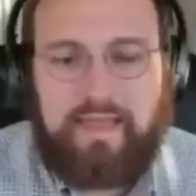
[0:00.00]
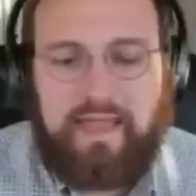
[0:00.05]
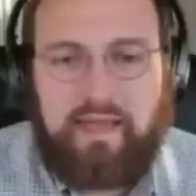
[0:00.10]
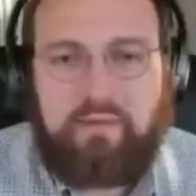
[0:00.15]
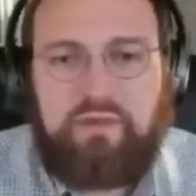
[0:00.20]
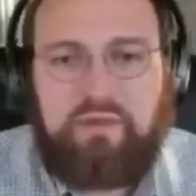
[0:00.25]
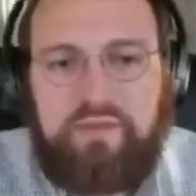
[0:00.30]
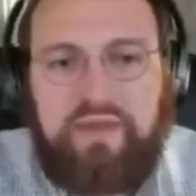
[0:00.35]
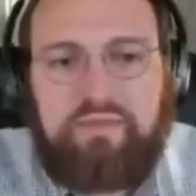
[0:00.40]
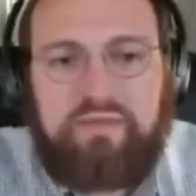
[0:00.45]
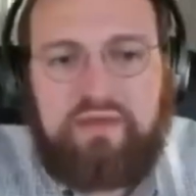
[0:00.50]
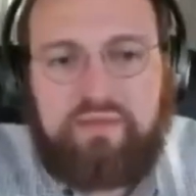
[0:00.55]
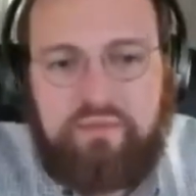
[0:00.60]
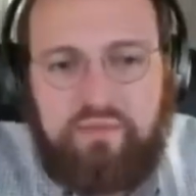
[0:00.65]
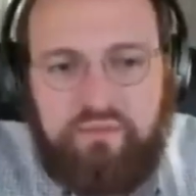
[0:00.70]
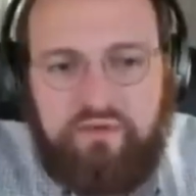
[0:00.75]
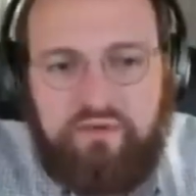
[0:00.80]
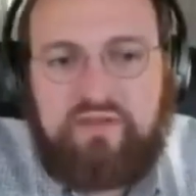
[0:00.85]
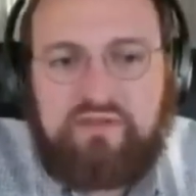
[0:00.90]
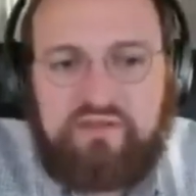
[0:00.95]
And we may be able to
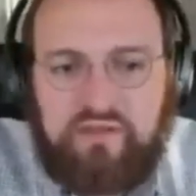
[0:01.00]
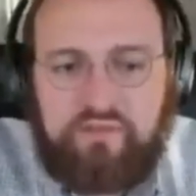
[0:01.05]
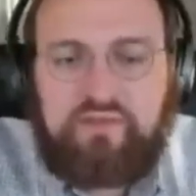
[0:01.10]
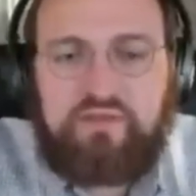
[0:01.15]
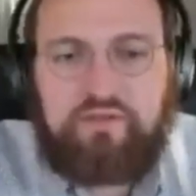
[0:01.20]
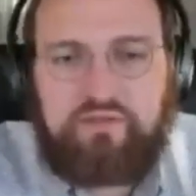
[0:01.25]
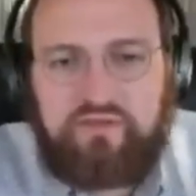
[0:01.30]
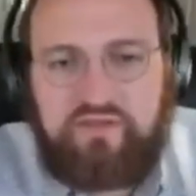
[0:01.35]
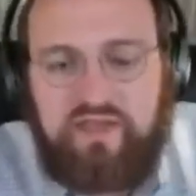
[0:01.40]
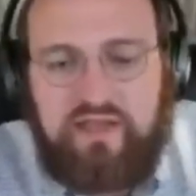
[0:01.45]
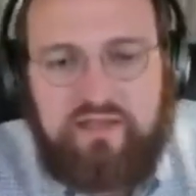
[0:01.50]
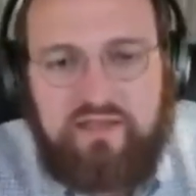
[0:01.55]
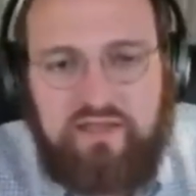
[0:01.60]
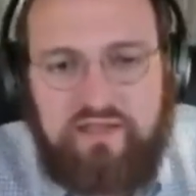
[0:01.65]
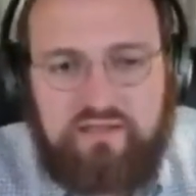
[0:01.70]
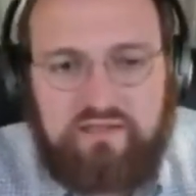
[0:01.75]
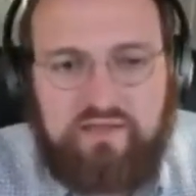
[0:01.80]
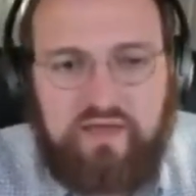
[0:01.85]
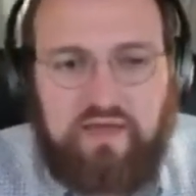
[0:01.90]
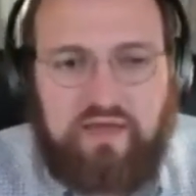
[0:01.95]
bring some of those
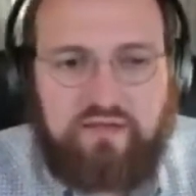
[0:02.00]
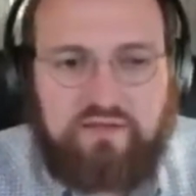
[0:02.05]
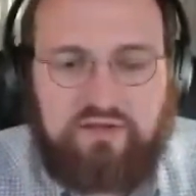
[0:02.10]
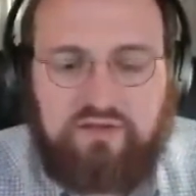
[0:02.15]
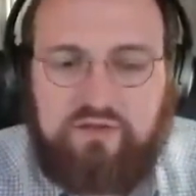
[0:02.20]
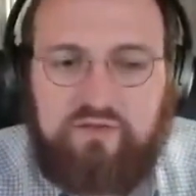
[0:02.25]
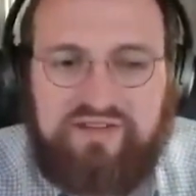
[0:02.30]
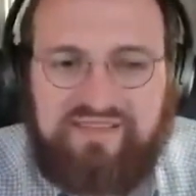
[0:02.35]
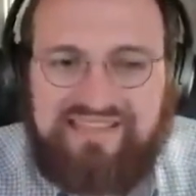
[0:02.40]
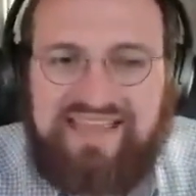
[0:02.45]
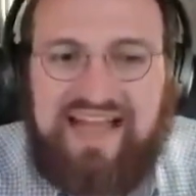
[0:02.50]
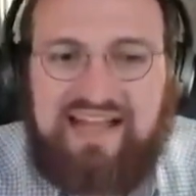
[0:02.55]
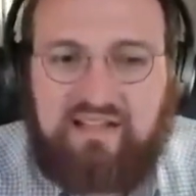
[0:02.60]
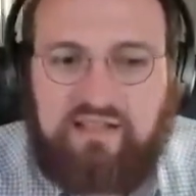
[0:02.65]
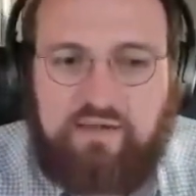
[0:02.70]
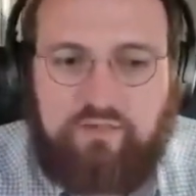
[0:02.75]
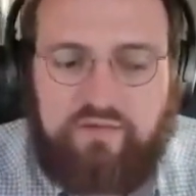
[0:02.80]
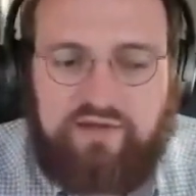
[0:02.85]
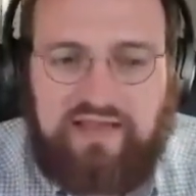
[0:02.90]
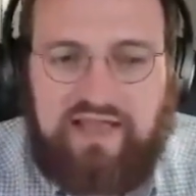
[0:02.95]
techniques to do
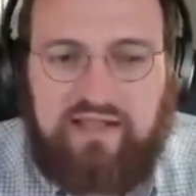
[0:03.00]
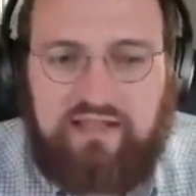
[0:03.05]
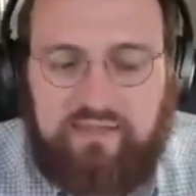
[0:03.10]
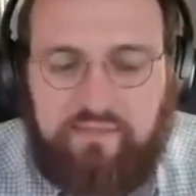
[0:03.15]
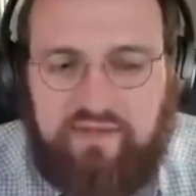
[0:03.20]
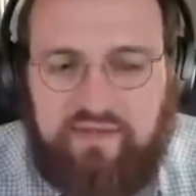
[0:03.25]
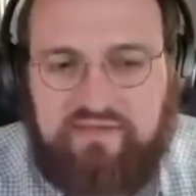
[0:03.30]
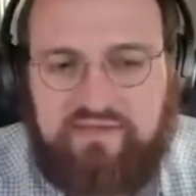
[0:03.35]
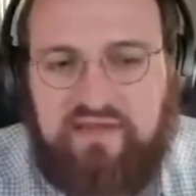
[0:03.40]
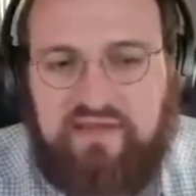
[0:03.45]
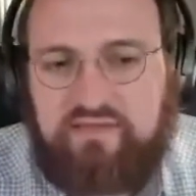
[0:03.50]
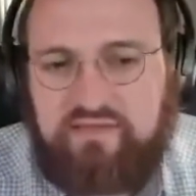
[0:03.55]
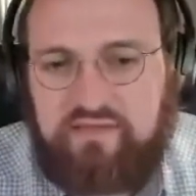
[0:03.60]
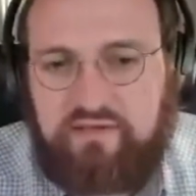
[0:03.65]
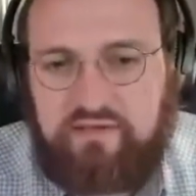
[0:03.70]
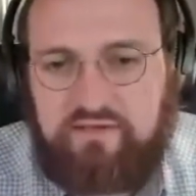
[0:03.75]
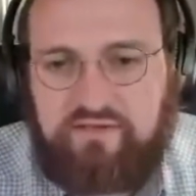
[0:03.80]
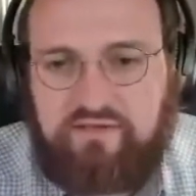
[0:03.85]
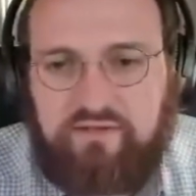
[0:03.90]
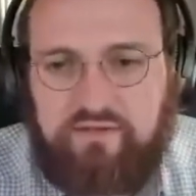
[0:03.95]
exactly what Eli Ben Sasson
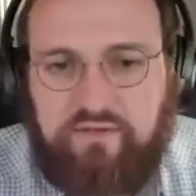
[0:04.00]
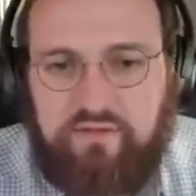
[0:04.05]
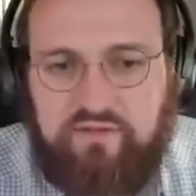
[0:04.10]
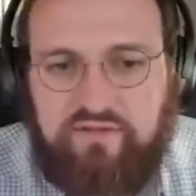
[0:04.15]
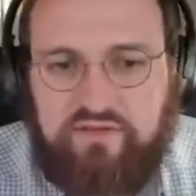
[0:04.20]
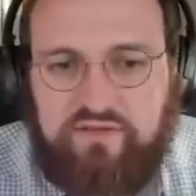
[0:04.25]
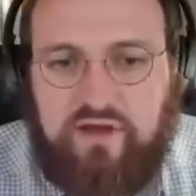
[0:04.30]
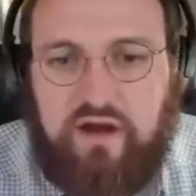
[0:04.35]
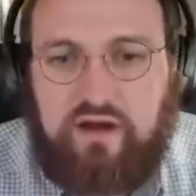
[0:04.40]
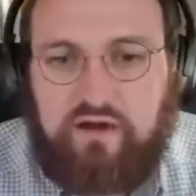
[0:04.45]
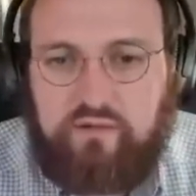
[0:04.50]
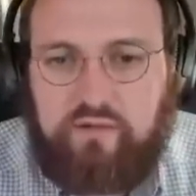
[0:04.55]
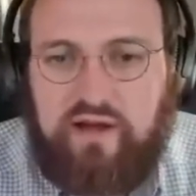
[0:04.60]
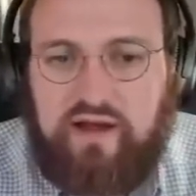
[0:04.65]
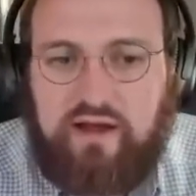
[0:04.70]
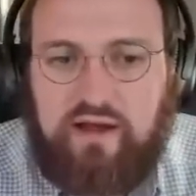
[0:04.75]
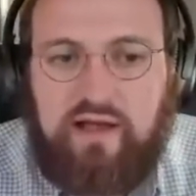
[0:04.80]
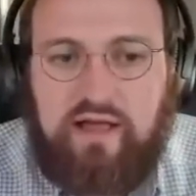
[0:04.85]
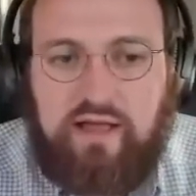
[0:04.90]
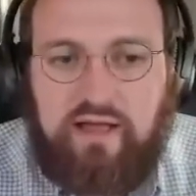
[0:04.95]
is doing with
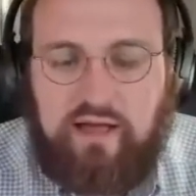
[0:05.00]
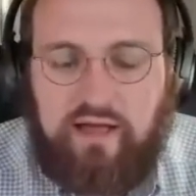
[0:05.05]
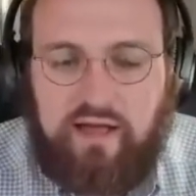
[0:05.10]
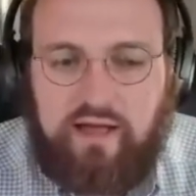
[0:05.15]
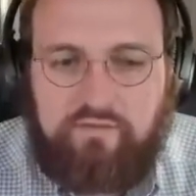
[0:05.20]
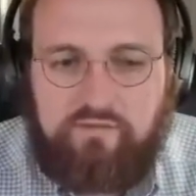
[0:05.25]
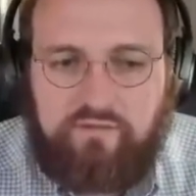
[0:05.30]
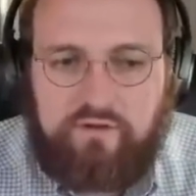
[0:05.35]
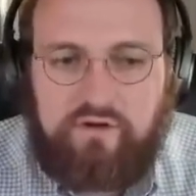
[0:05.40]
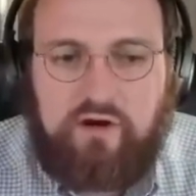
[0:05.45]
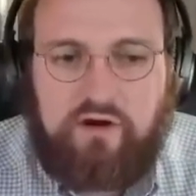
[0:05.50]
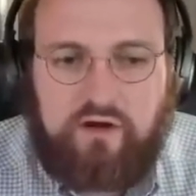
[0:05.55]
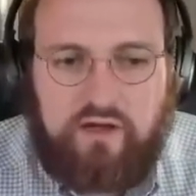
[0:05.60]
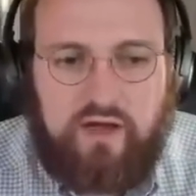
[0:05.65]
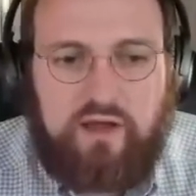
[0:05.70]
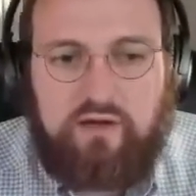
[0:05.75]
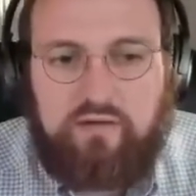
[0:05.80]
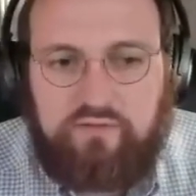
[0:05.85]
Starkware uh, for Cardano.